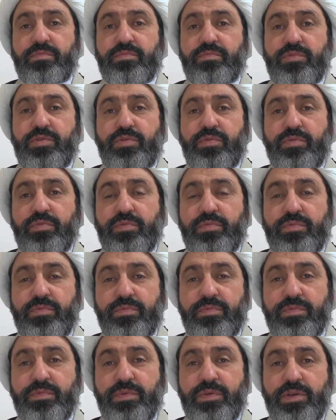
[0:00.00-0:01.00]
you know,
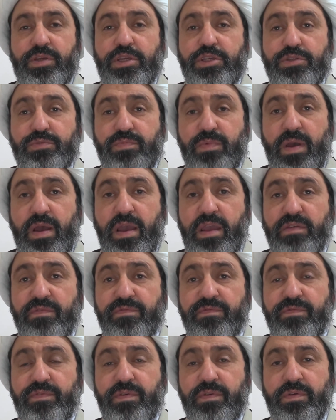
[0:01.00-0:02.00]
his
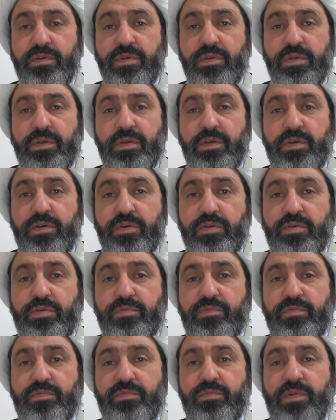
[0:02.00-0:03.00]
wife,
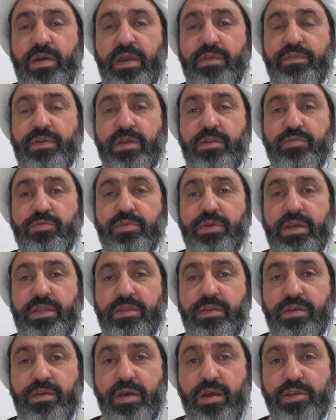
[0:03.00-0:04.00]
or wife can look at
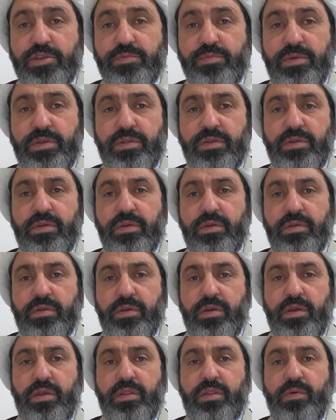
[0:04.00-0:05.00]
the husband
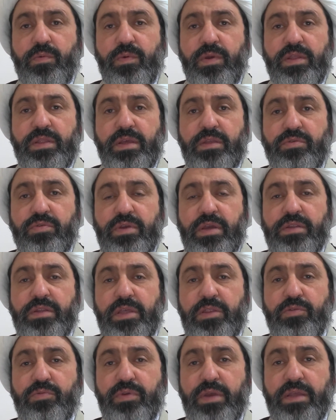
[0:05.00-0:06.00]
in the way that you
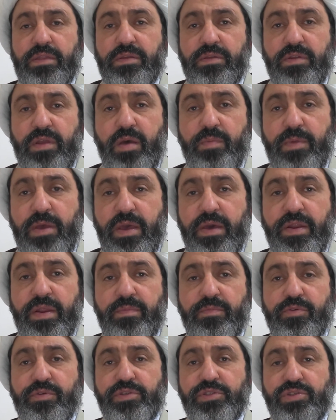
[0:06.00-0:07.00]
cannot look at
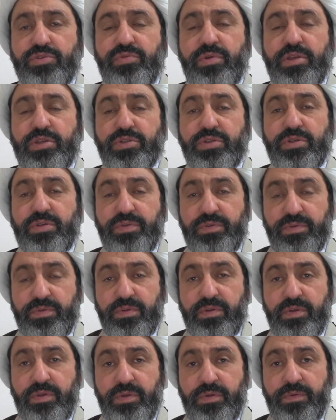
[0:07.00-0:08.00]
non-mahram or a stranger.
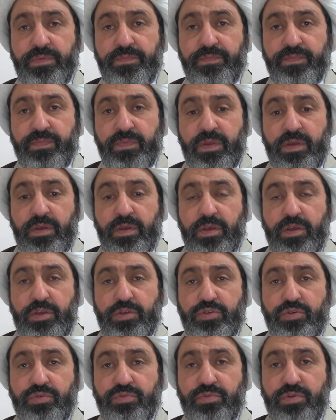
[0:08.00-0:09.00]

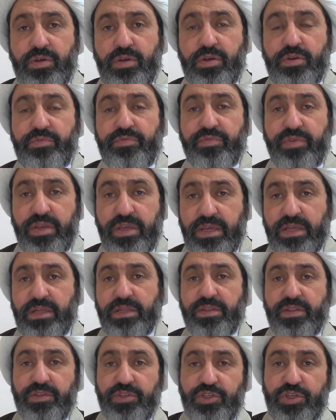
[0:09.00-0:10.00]
So real
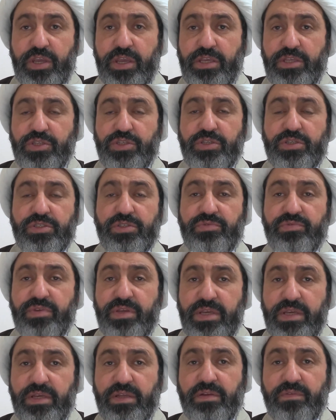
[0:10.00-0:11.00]
changes,
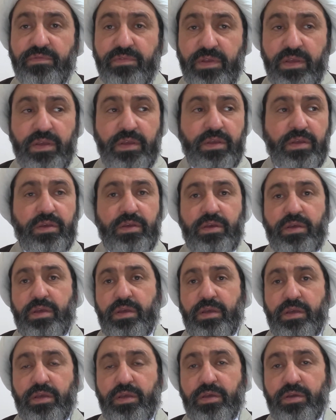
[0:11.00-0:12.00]
real
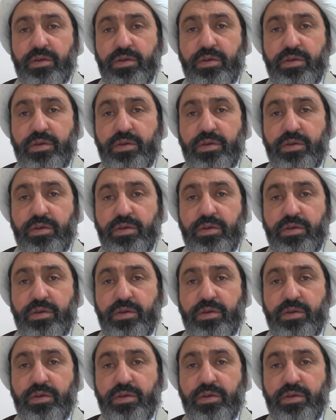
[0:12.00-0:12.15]
uh,